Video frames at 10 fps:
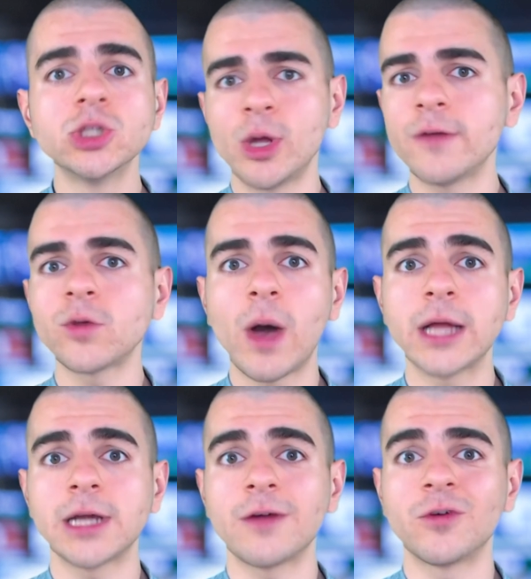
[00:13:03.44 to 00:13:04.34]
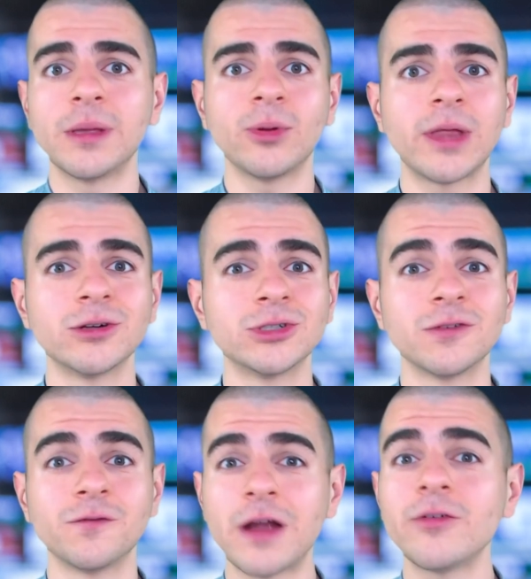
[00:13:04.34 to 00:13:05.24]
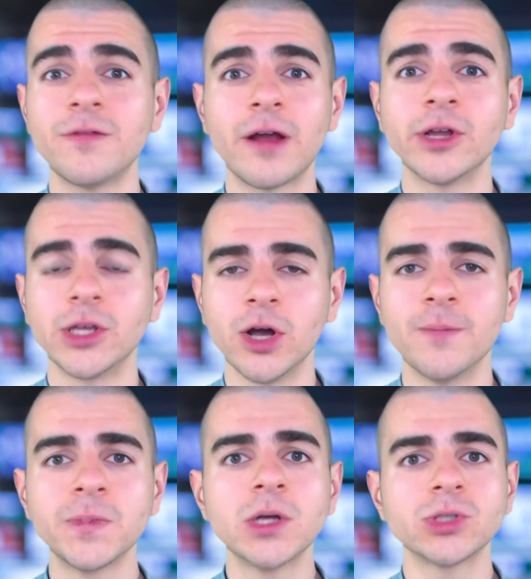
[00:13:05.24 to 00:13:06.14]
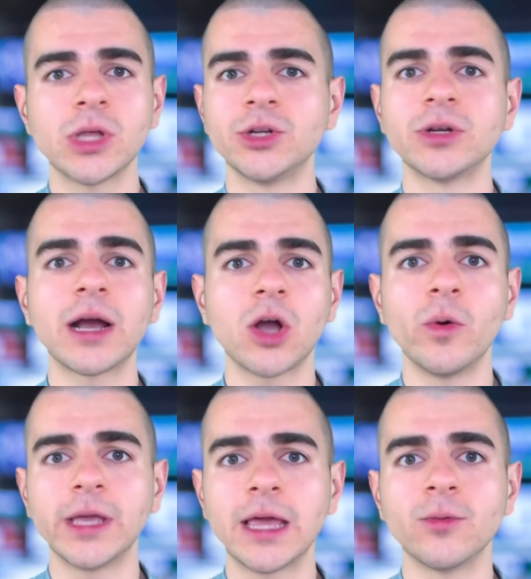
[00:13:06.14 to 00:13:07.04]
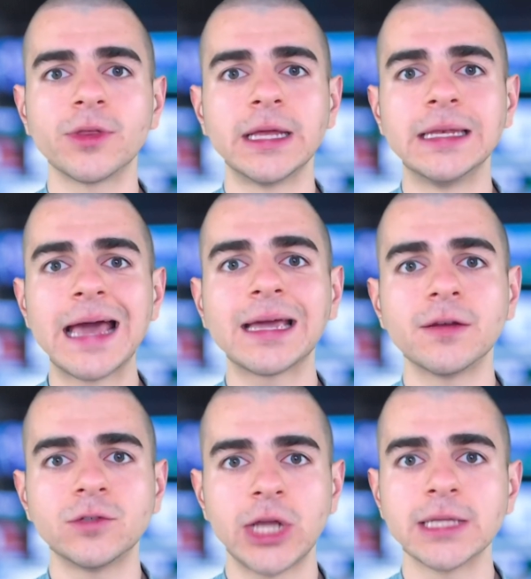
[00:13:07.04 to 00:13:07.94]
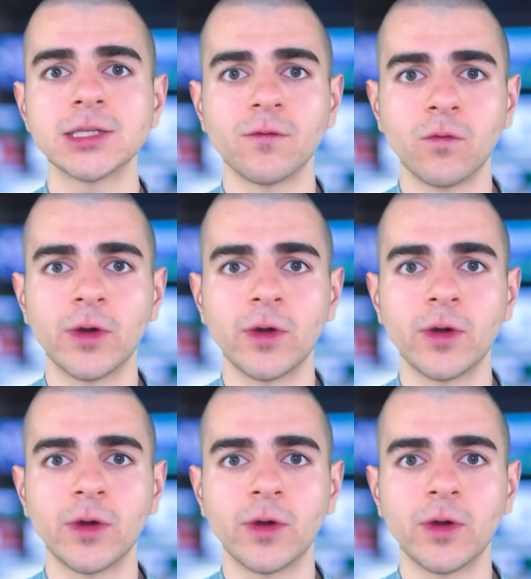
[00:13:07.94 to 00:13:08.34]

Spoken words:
so you have to watch out for people that are just very, very good so that you're not going in with a negative chance of